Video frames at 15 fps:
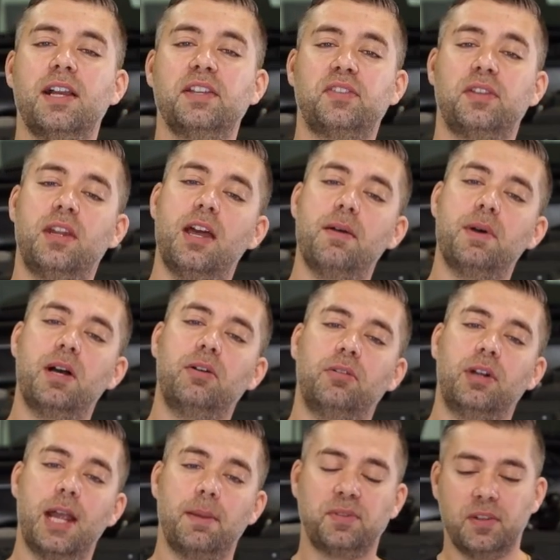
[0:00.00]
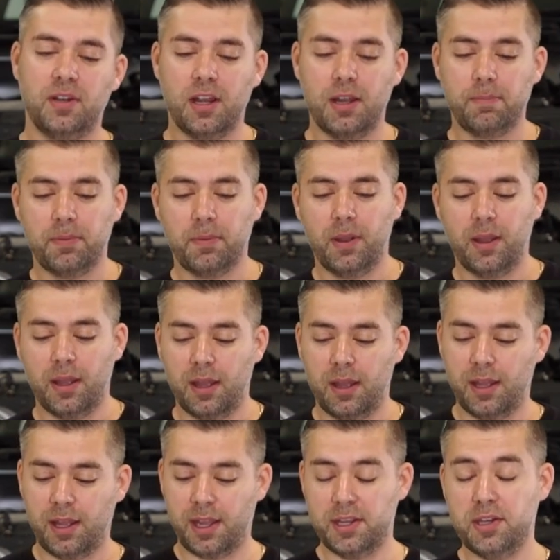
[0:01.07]
guys, so that about wraps it up.
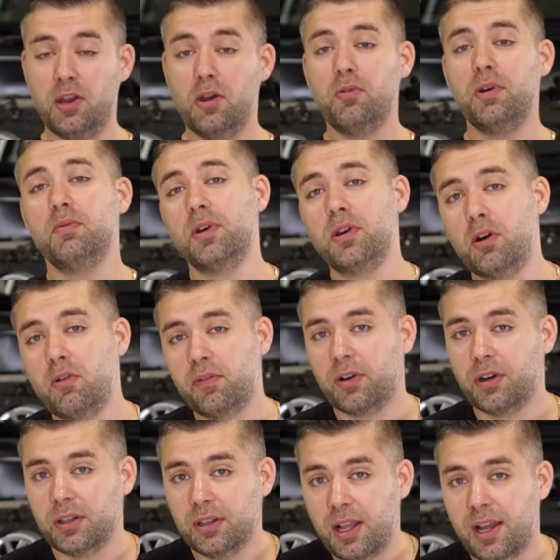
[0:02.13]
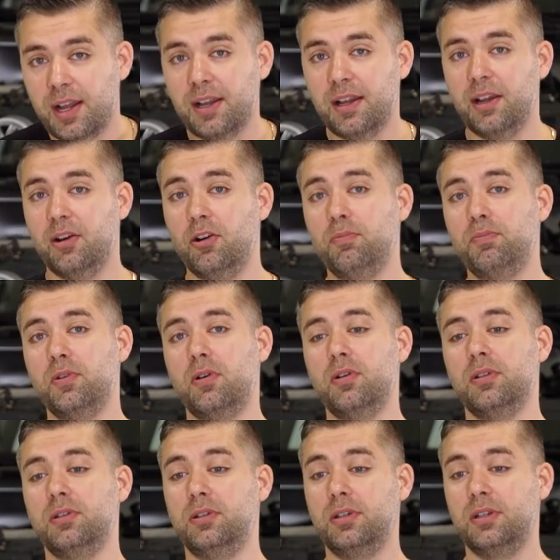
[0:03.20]
I know we went over a lot. I hope you
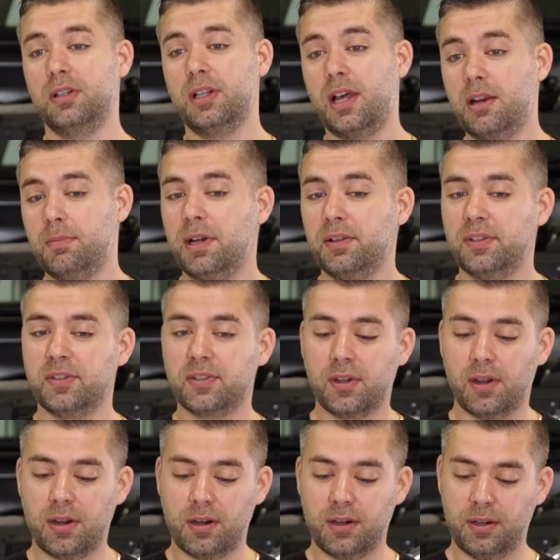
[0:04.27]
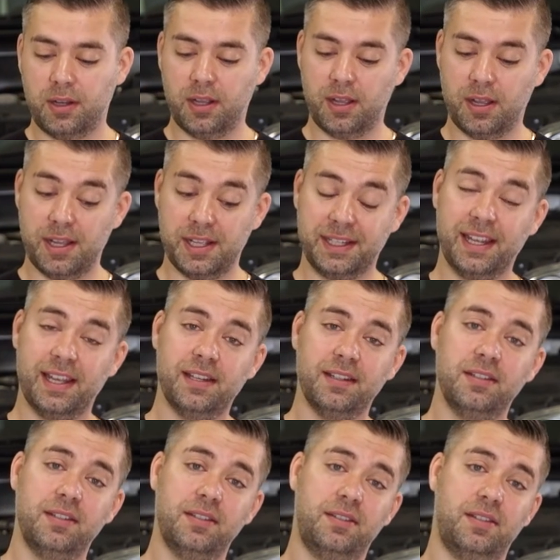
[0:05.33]
all learned a lot about this car.
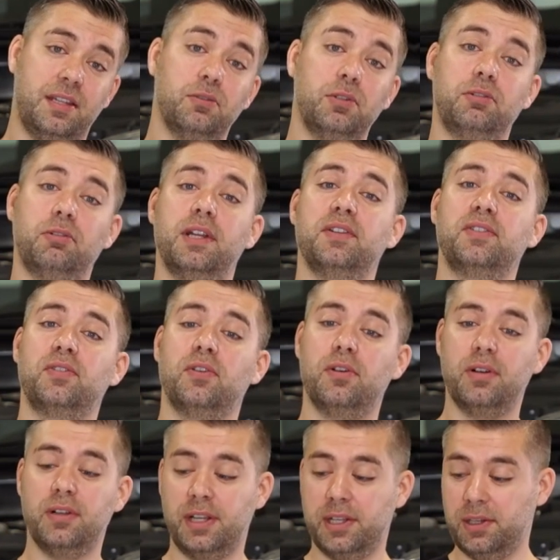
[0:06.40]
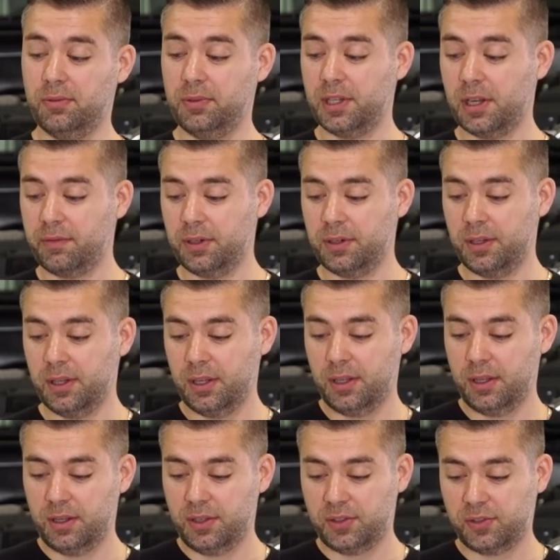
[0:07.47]
Again, take a little grain of salt. I know we covered
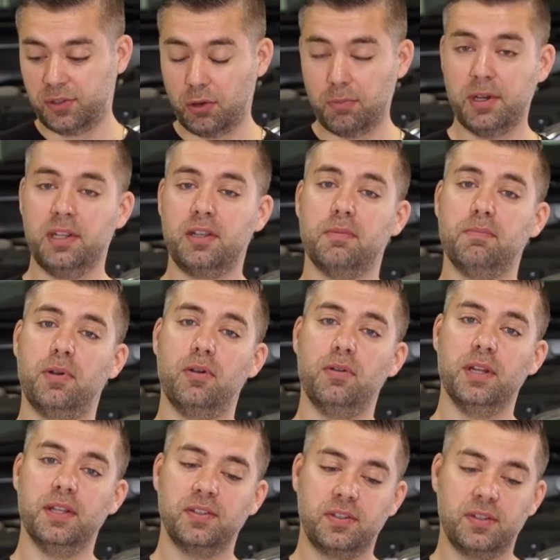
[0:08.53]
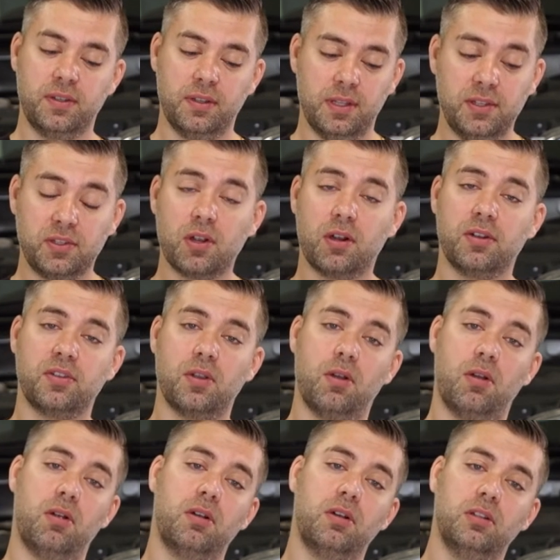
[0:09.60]
so many components. These cars
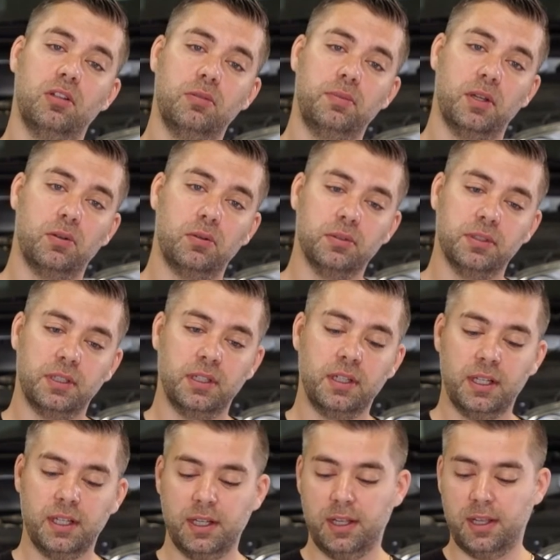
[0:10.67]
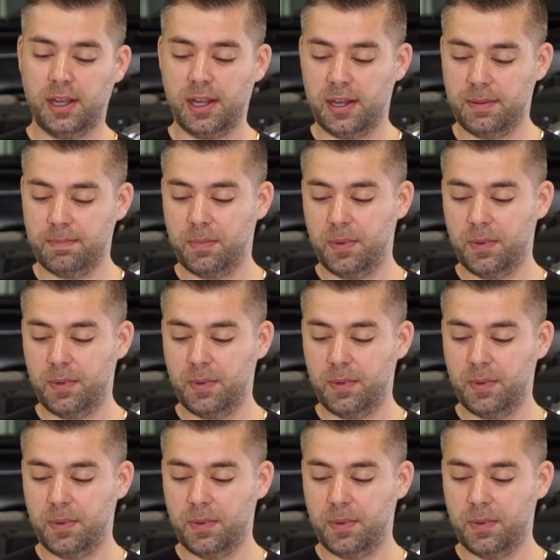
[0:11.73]
are a little bit older. A